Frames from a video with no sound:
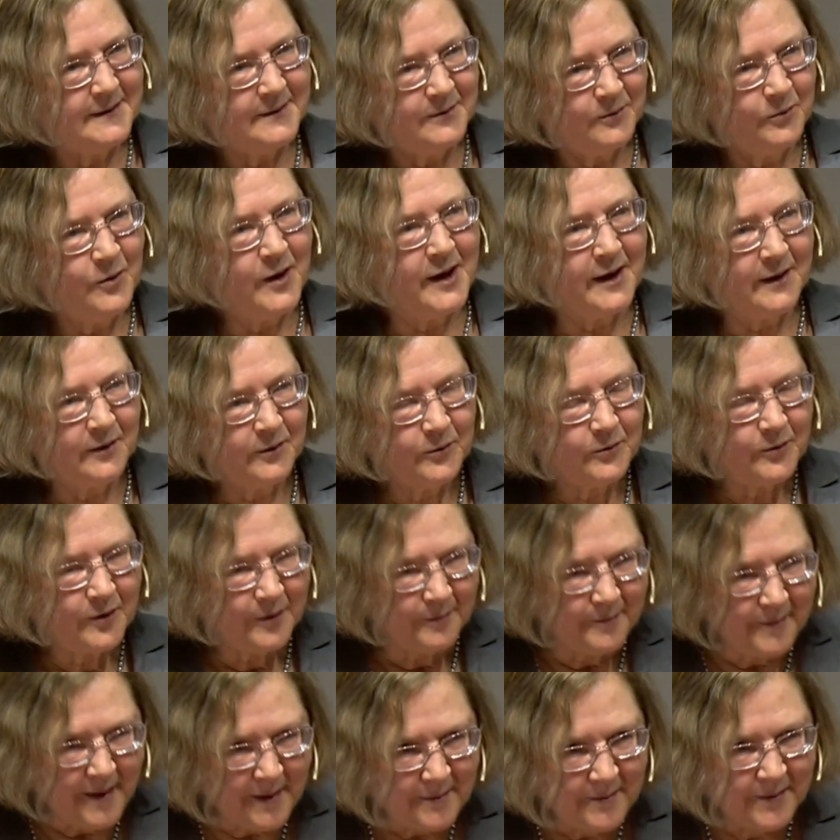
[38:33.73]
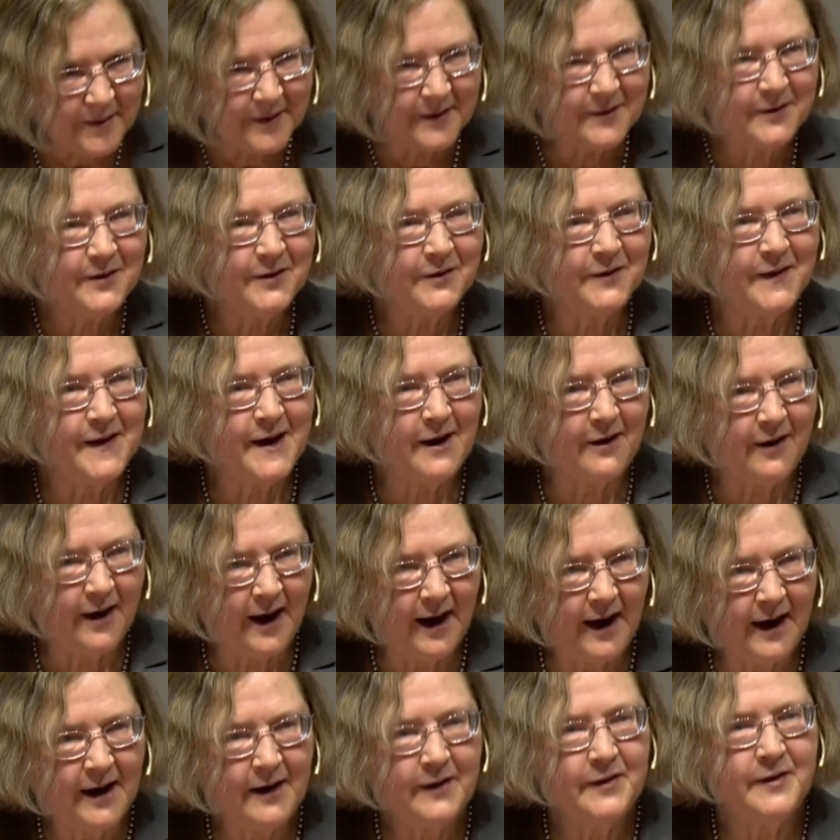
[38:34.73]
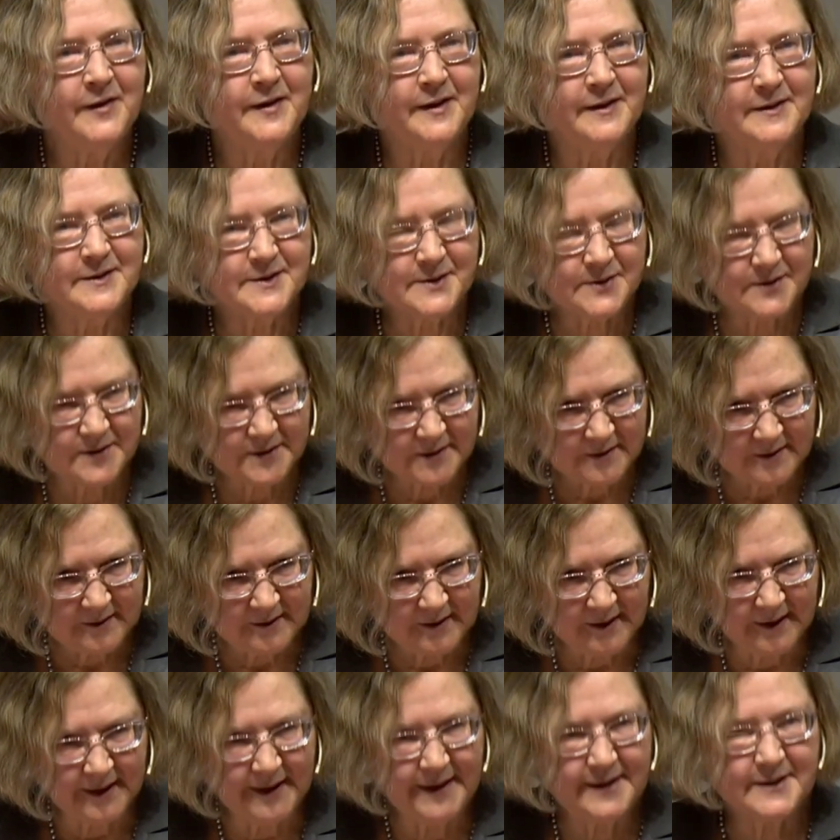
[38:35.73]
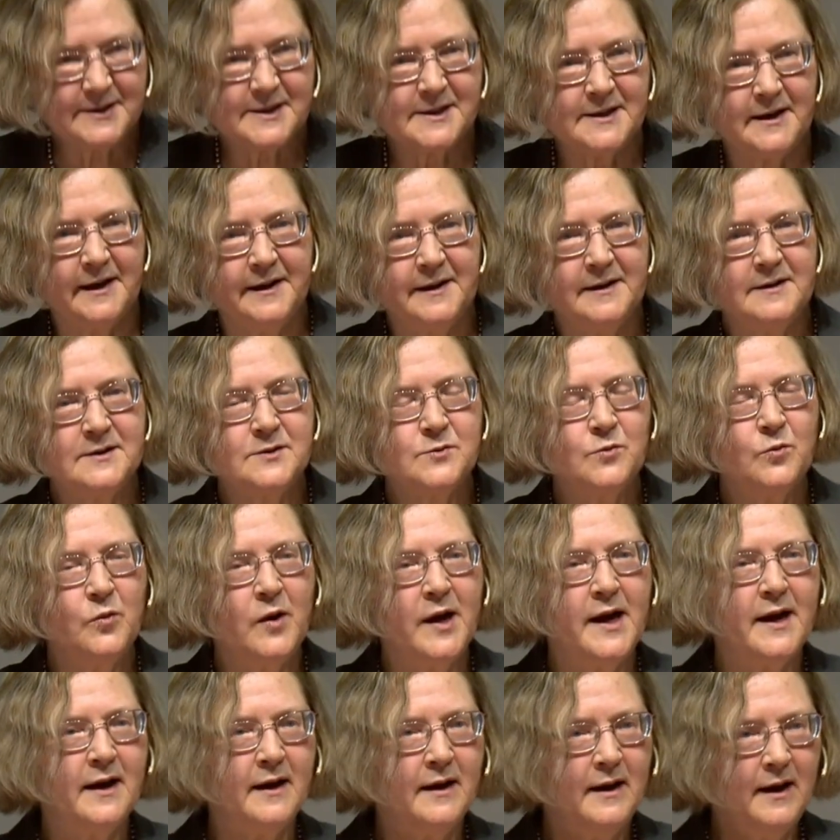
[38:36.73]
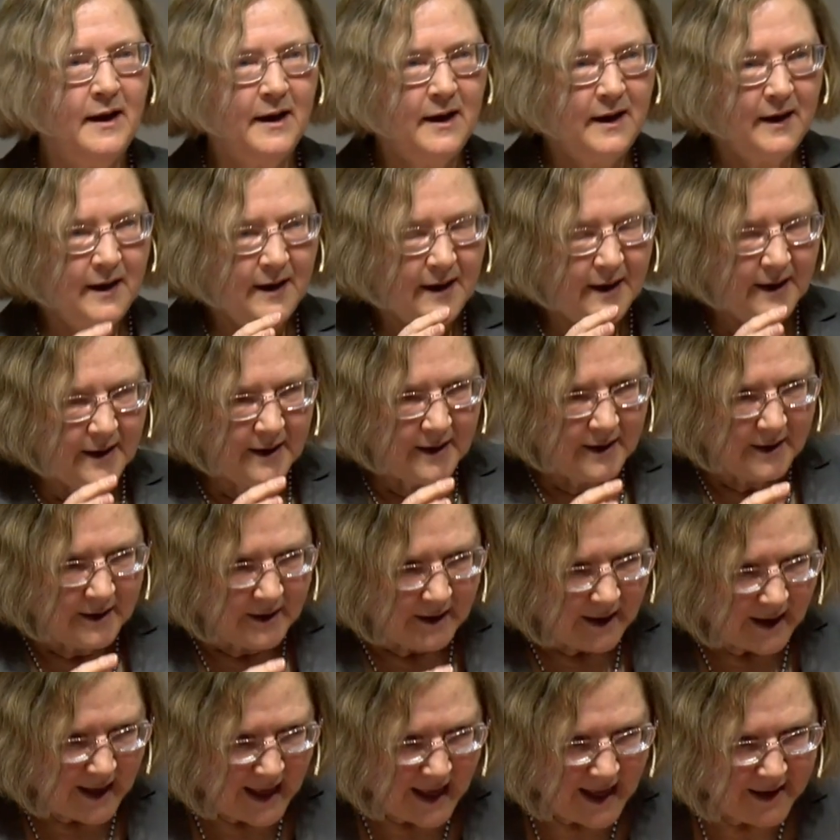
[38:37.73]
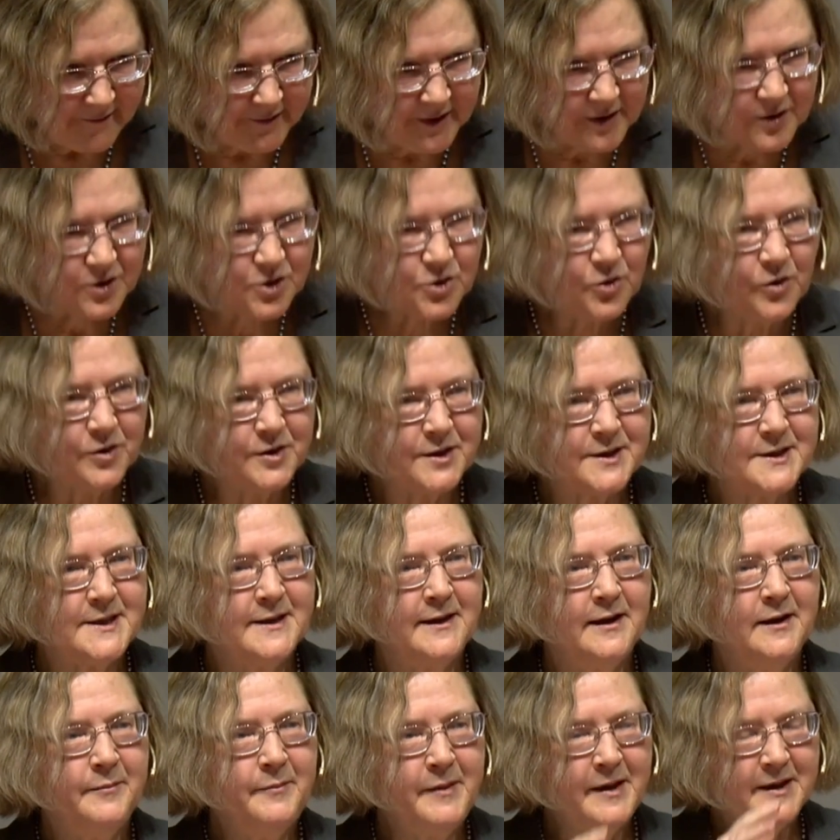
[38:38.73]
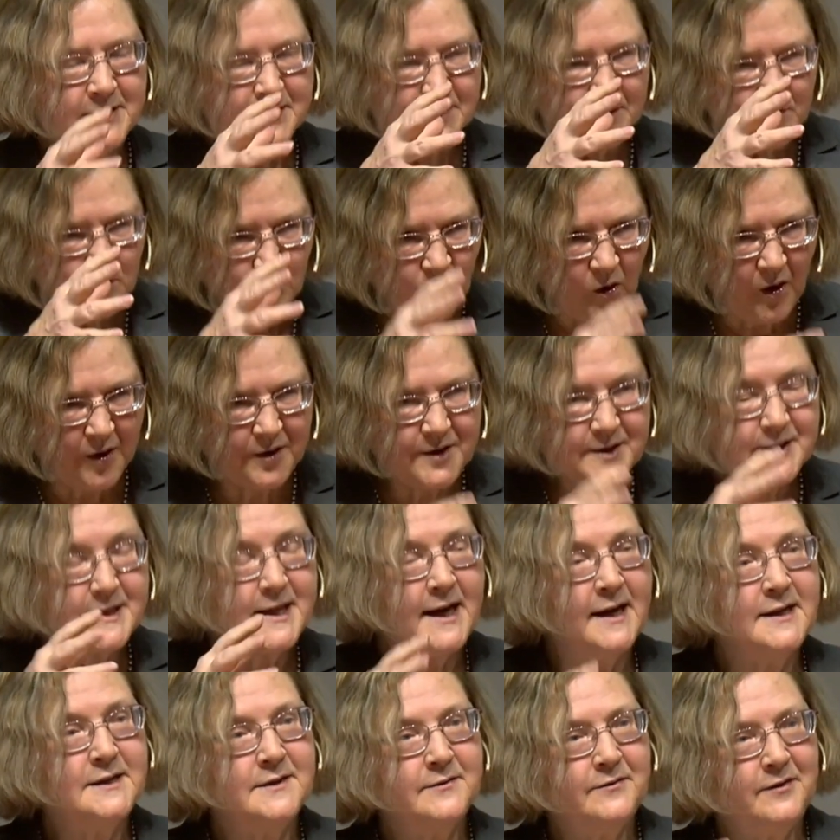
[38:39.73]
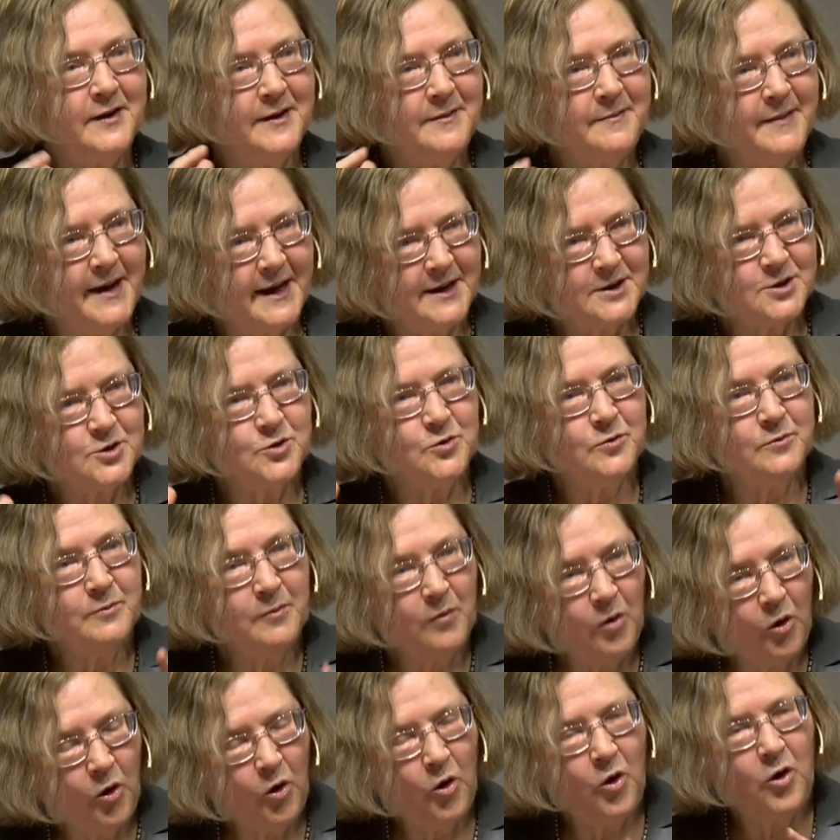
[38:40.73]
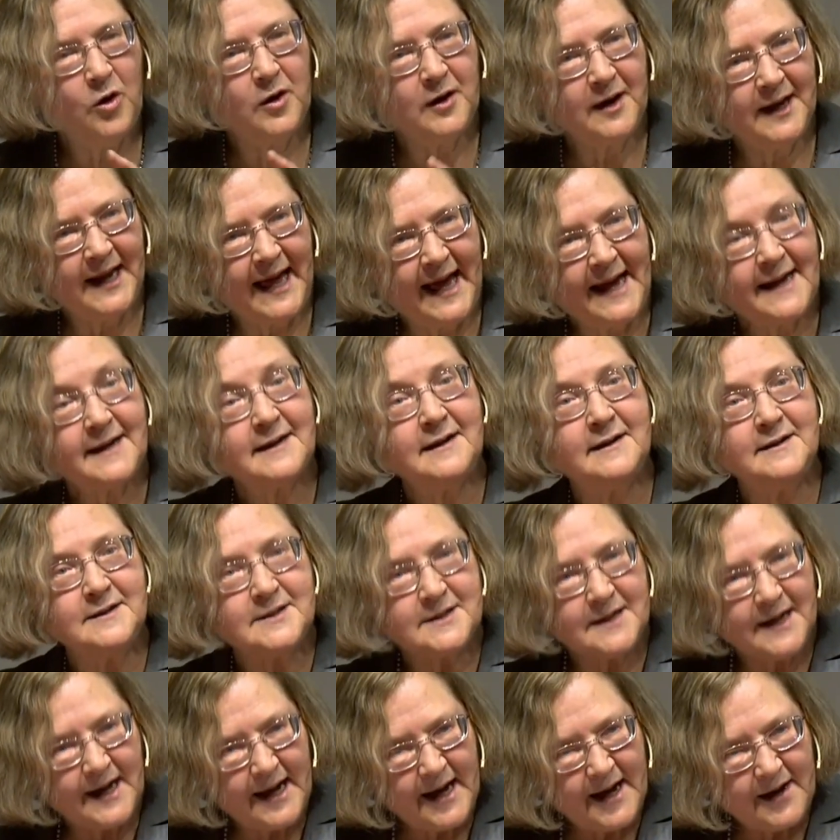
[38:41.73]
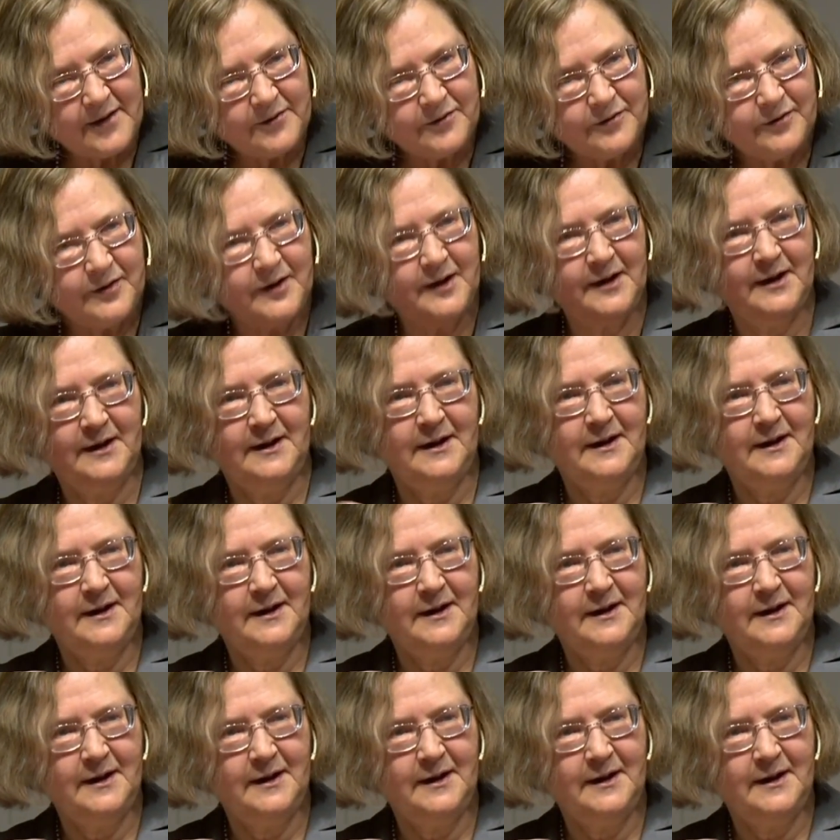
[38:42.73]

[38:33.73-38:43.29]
Well, remember that there are these clear studies where having shorter telomeres quantitatively makes you more likely to have